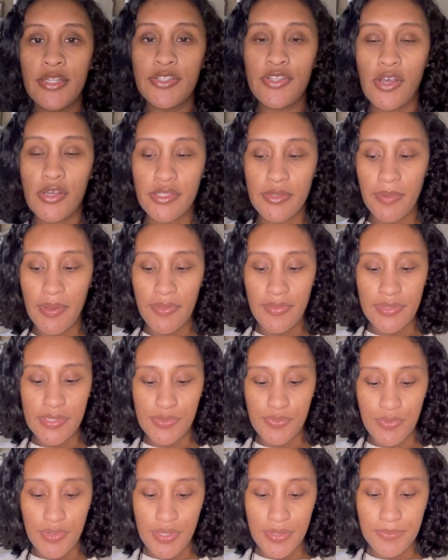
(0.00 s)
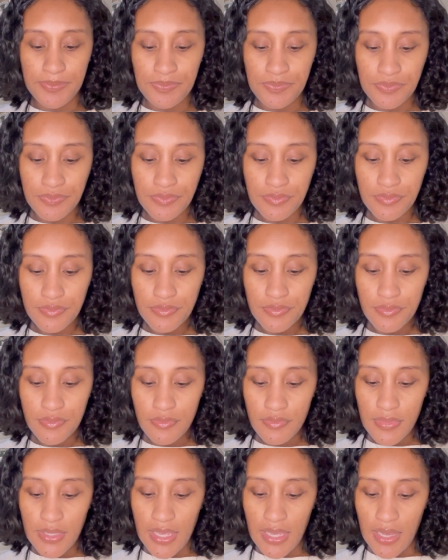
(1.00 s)
Talked about this one.
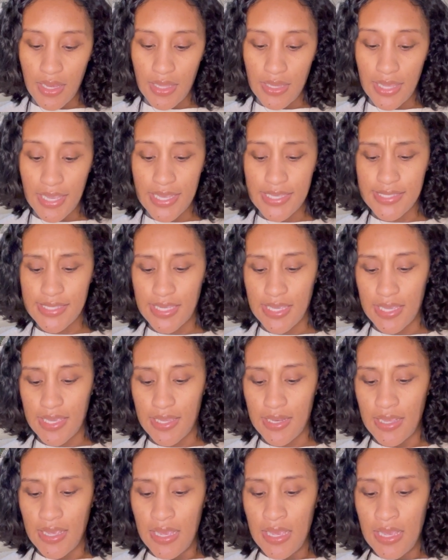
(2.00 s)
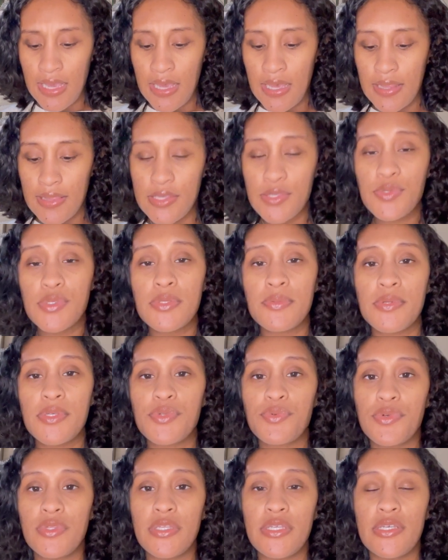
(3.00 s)
Like I said, this one smells
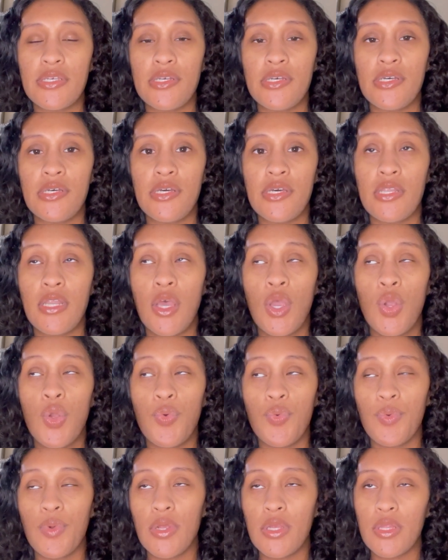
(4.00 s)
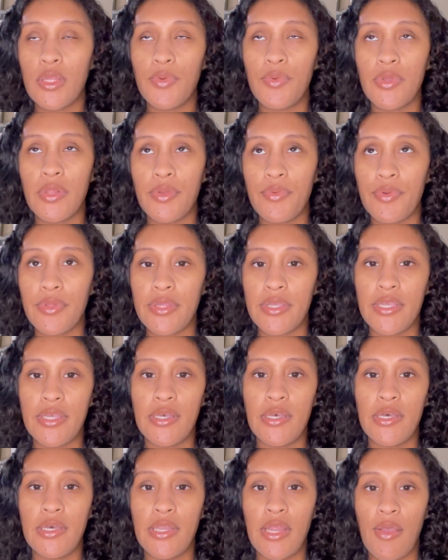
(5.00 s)
really good, really good.